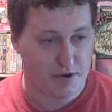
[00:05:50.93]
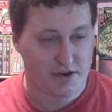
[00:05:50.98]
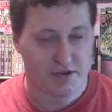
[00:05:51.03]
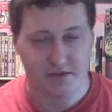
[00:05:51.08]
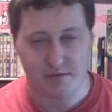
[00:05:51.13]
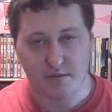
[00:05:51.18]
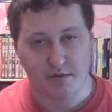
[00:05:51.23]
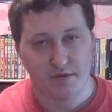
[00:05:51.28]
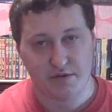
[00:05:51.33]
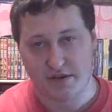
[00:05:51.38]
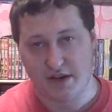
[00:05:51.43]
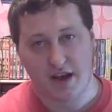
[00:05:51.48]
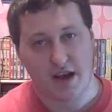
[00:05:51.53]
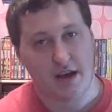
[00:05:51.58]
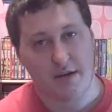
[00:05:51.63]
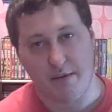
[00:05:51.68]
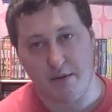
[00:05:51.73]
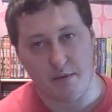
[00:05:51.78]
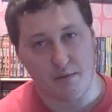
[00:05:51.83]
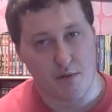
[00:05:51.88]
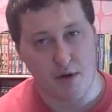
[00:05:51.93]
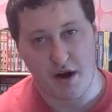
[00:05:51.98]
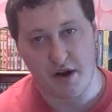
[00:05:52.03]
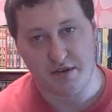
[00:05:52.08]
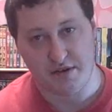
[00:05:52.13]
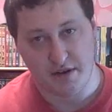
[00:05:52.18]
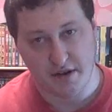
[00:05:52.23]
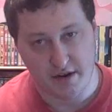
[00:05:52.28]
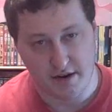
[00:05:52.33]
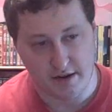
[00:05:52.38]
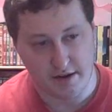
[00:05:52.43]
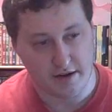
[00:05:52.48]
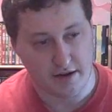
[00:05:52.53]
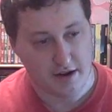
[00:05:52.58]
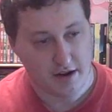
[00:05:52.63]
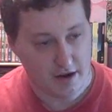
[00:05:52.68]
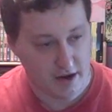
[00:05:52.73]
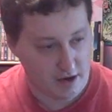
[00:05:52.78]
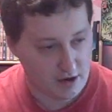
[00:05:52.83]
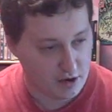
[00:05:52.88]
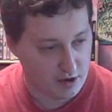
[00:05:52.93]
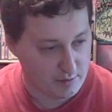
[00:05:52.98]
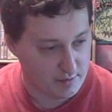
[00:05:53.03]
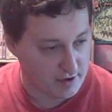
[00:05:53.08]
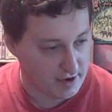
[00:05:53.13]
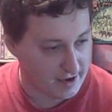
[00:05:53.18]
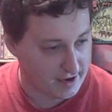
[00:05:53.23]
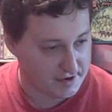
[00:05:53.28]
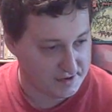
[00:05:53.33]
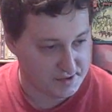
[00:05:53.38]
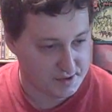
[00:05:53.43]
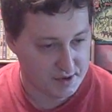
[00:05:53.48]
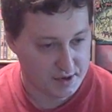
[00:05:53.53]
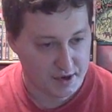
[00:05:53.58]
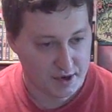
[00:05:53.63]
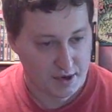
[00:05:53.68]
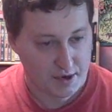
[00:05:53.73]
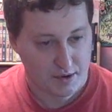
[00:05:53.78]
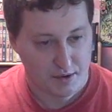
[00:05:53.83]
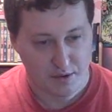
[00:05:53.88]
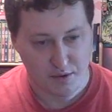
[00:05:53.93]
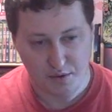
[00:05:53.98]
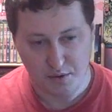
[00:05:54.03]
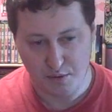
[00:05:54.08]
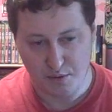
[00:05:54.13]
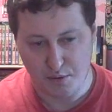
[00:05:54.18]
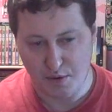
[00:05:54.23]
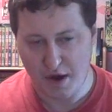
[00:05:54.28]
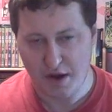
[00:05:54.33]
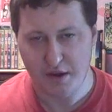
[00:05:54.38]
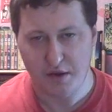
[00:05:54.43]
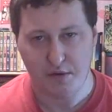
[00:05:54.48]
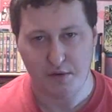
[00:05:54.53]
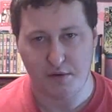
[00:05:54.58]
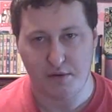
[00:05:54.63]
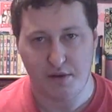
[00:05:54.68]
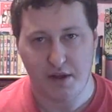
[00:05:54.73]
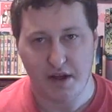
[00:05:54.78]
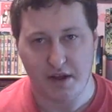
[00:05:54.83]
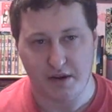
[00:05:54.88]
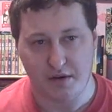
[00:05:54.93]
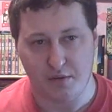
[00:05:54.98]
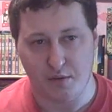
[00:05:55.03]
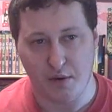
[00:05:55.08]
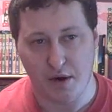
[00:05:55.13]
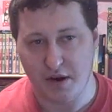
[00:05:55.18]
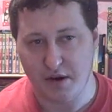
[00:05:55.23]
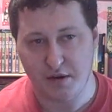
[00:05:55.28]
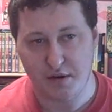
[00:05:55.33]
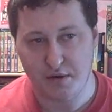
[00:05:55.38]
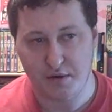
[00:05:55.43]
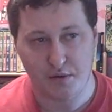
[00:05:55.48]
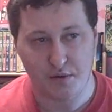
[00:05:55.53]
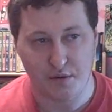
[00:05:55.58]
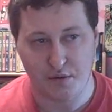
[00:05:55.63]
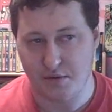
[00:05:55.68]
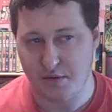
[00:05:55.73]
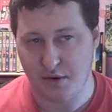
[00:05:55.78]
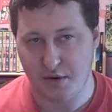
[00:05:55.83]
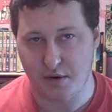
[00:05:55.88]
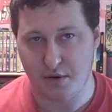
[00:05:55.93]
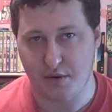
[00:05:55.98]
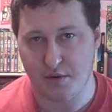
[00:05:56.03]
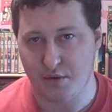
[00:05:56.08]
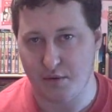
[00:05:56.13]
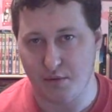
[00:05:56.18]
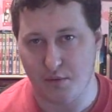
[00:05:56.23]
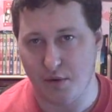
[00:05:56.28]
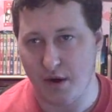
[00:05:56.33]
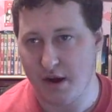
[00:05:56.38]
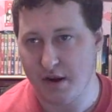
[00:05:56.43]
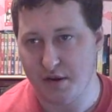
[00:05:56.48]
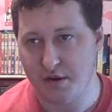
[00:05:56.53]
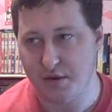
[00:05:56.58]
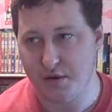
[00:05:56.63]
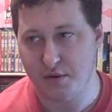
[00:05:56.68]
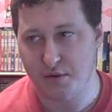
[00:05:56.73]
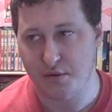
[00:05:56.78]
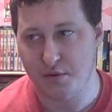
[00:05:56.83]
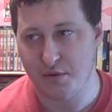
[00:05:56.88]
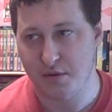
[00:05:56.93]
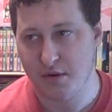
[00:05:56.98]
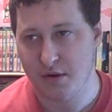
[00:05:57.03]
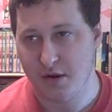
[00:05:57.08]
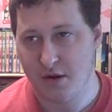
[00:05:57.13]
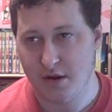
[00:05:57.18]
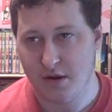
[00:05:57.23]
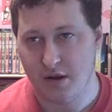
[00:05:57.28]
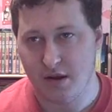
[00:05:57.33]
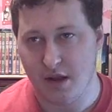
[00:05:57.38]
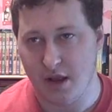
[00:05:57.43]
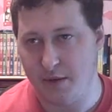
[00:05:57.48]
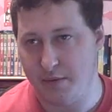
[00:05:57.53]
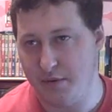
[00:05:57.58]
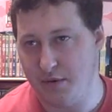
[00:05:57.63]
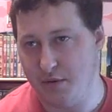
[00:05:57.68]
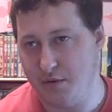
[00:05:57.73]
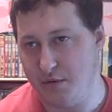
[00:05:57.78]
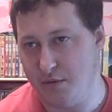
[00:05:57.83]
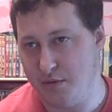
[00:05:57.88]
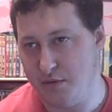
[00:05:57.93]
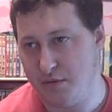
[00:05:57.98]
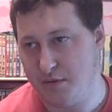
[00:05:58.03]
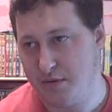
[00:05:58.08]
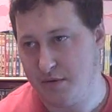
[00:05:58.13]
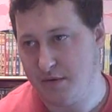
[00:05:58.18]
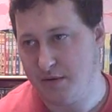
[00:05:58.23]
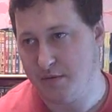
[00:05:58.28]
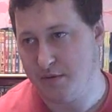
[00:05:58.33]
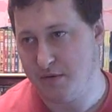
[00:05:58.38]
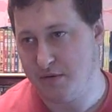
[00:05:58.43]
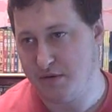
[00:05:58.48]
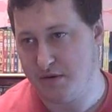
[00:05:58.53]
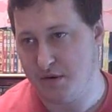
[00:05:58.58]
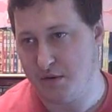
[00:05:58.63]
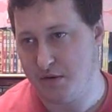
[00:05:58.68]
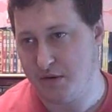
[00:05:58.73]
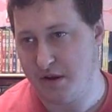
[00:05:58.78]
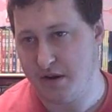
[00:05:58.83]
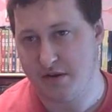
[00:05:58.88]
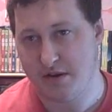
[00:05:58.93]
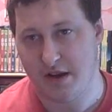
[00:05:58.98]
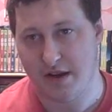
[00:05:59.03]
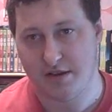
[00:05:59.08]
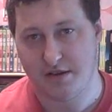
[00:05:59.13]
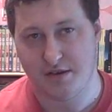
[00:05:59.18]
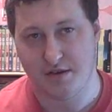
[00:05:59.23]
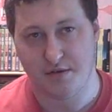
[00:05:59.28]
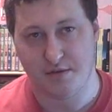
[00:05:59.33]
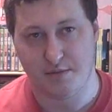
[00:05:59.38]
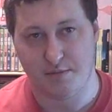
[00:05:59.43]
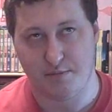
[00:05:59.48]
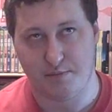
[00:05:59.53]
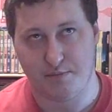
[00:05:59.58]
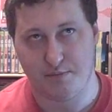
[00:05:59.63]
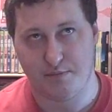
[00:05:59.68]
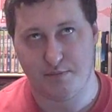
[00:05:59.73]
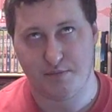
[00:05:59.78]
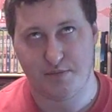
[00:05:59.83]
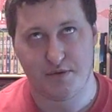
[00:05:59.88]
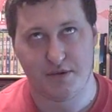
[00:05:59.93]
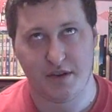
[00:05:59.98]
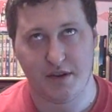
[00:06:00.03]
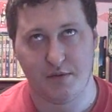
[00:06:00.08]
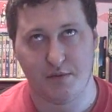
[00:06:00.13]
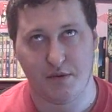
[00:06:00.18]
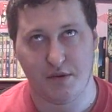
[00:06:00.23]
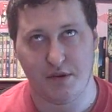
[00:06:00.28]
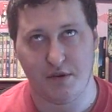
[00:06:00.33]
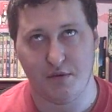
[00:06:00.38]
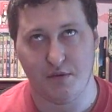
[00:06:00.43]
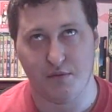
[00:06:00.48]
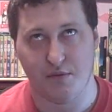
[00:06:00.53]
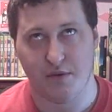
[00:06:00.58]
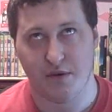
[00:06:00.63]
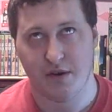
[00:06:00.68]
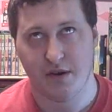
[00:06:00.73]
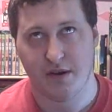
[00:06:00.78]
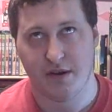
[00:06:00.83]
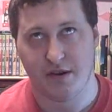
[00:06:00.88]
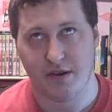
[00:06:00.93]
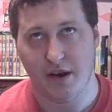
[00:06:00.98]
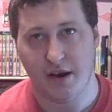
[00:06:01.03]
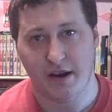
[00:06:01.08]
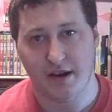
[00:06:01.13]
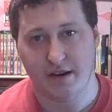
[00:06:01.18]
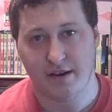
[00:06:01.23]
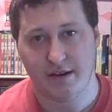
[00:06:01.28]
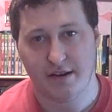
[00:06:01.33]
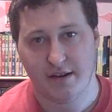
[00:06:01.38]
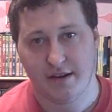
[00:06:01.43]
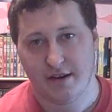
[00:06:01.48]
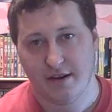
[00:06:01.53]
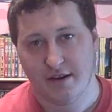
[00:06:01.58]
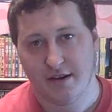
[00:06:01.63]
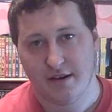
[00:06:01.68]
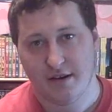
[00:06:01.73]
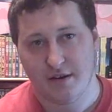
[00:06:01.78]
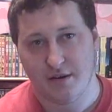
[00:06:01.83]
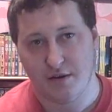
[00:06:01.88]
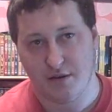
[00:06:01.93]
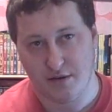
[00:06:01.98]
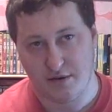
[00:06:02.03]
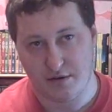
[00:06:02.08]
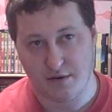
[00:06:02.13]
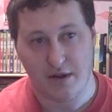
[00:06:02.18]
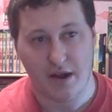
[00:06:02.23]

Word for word: bunch of movies I haven't even watched yet, and I know I've been asked, well, why do you collect? Why do you you know why do you if you don't get a chance to see what you've done, or